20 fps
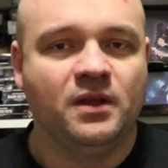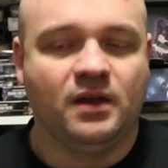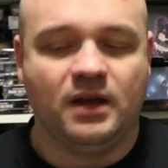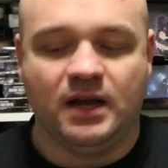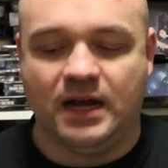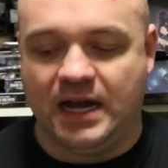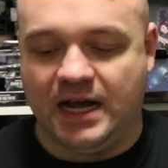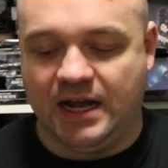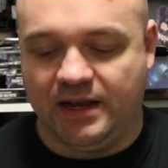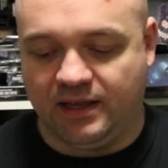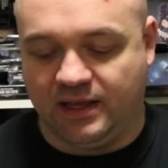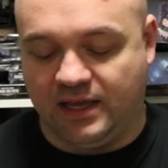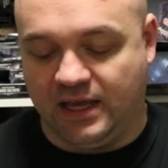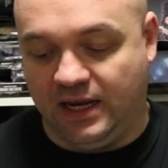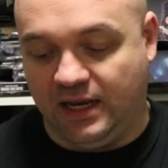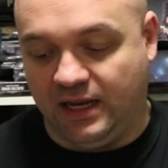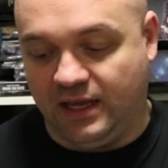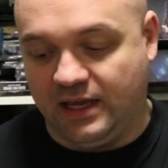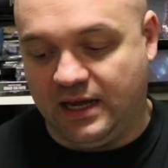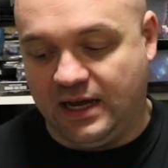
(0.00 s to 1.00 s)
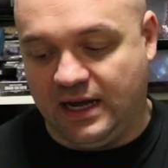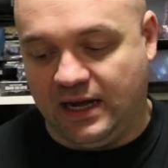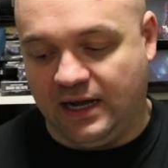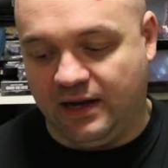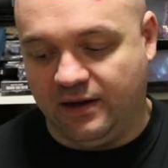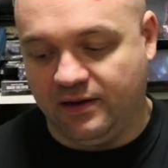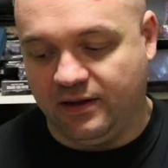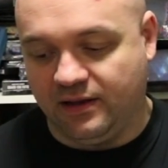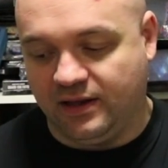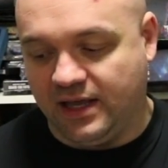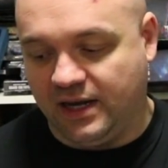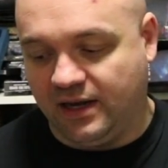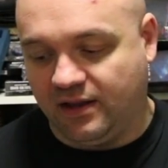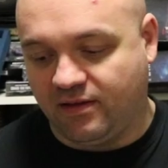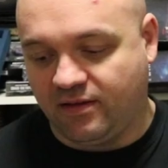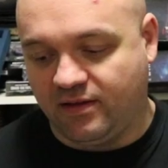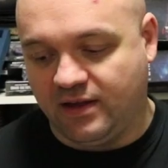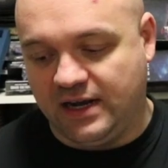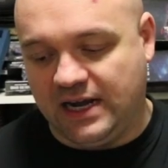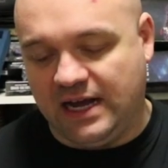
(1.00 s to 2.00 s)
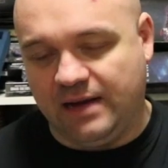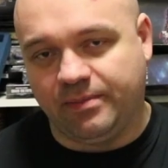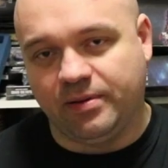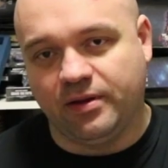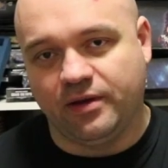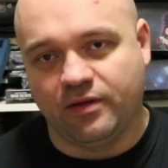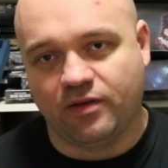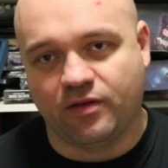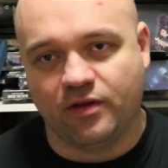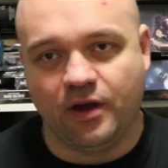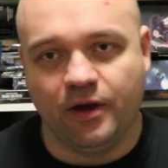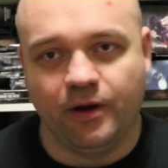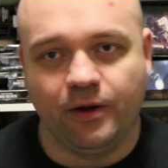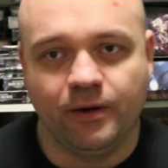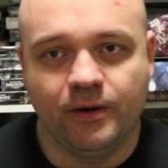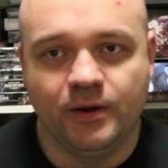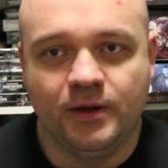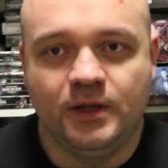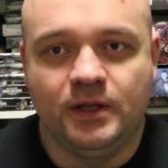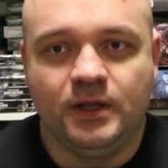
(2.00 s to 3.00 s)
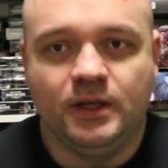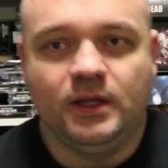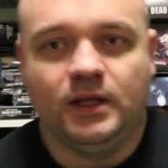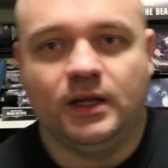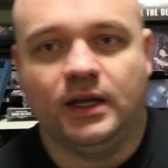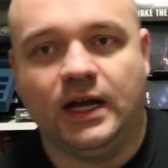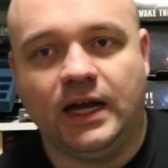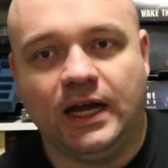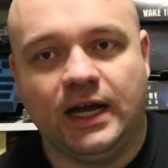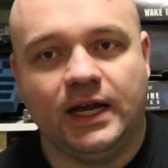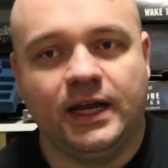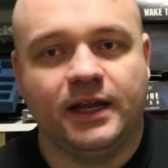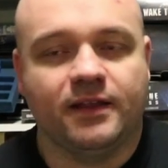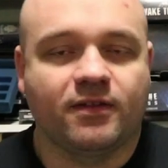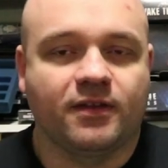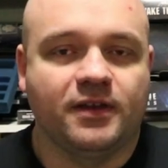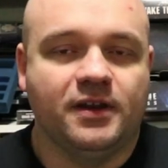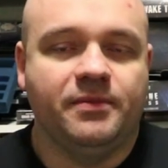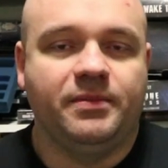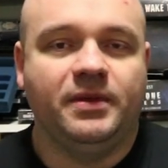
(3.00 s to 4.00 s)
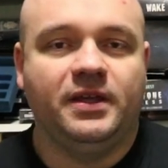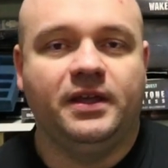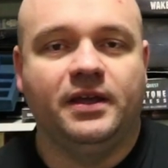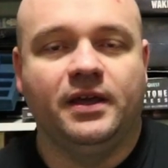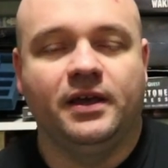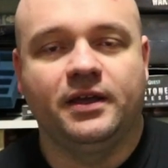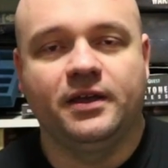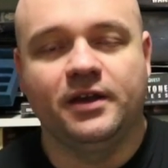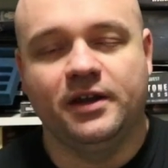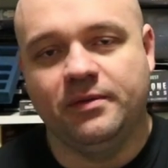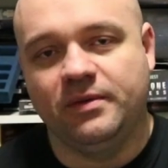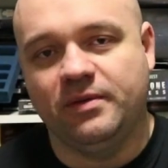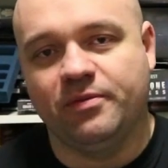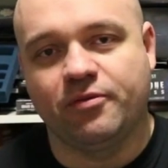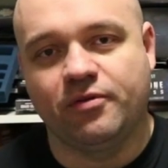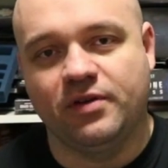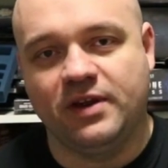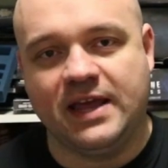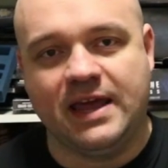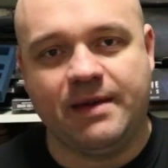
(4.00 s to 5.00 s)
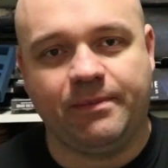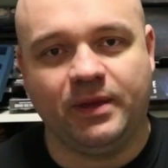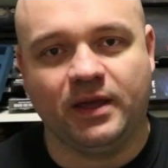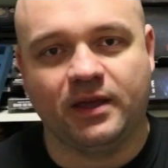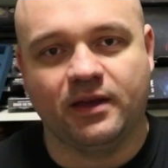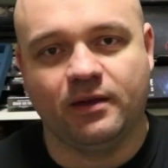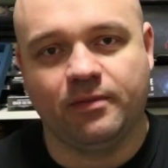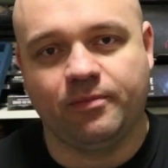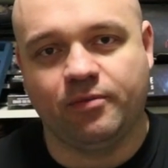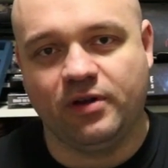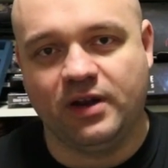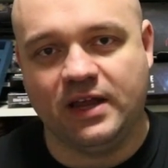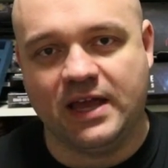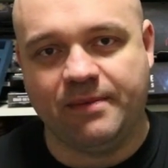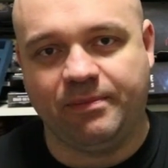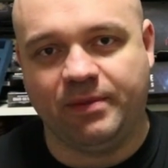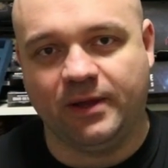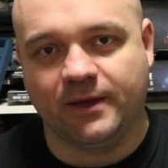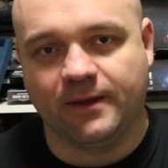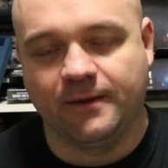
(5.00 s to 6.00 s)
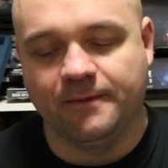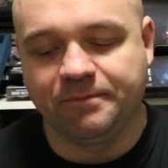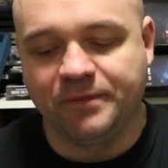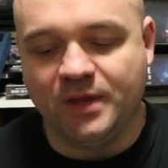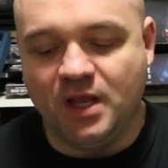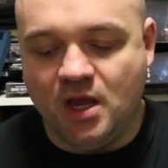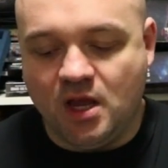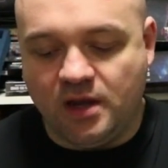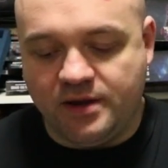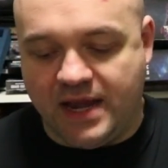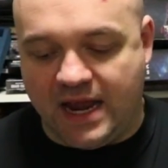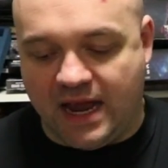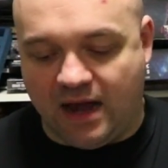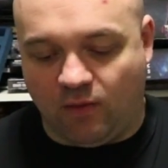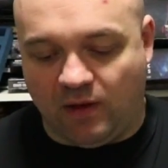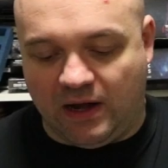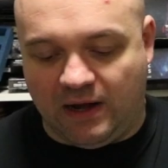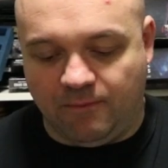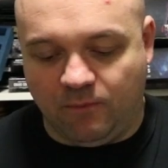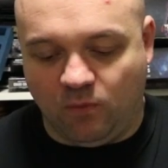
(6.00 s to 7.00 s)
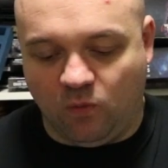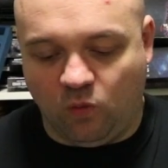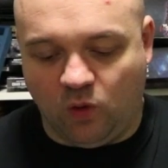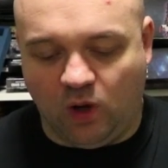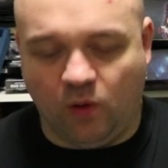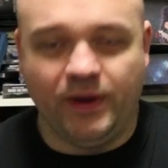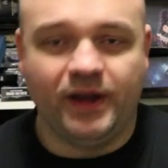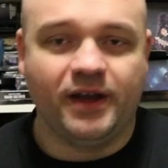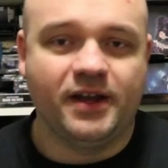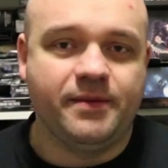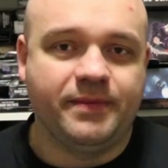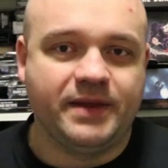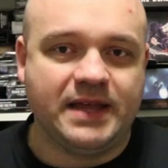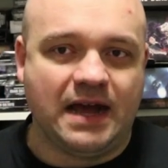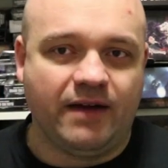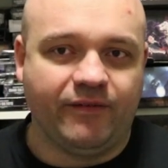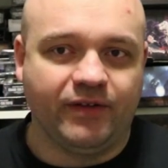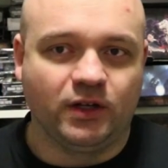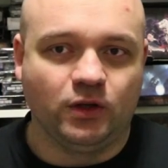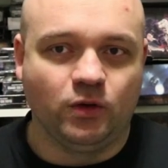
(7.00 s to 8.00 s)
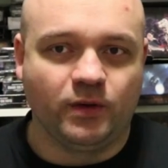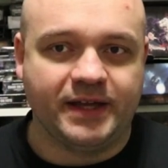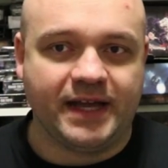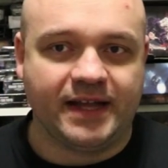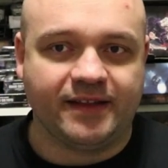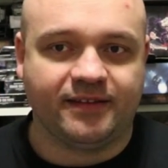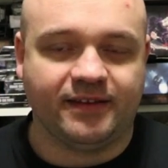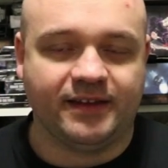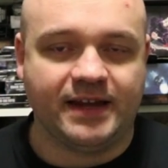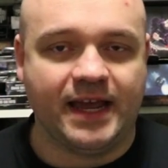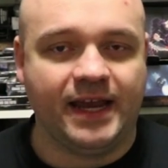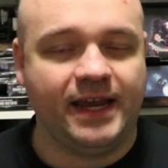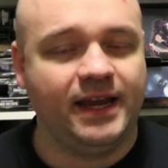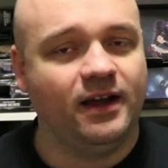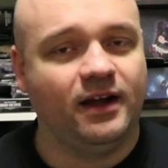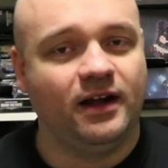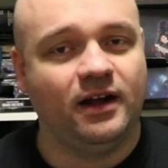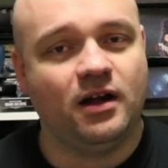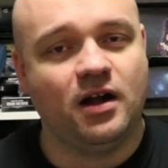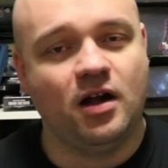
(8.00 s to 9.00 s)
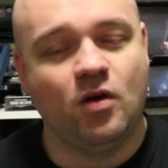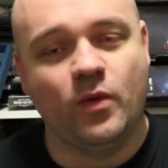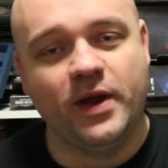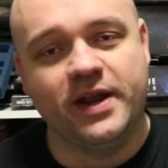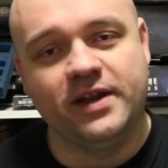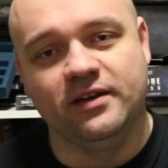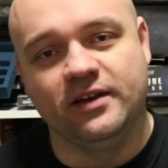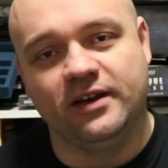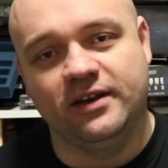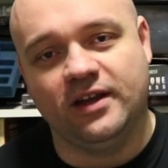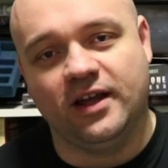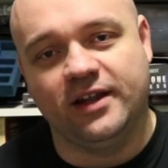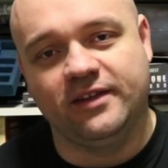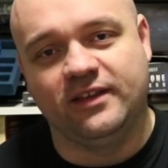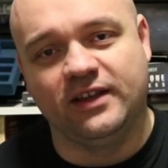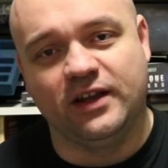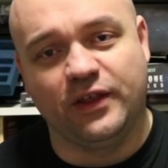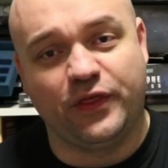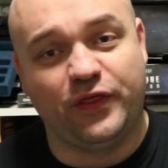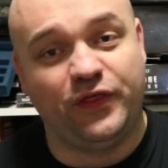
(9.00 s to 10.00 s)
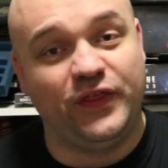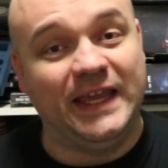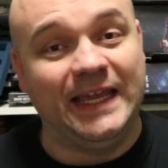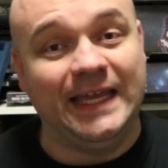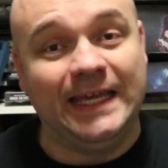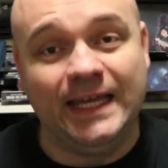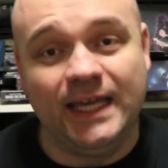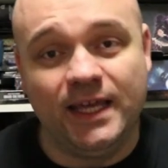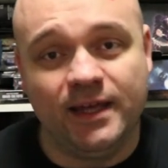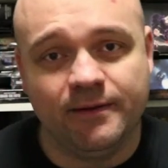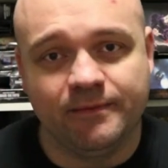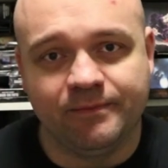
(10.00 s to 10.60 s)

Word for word: Uh, getting uh, getting set up, so uh, it's going to be going to be pretty epic, pretty epic. Now, um, what we're going to be having a look at today, uh, I went and I did a thing.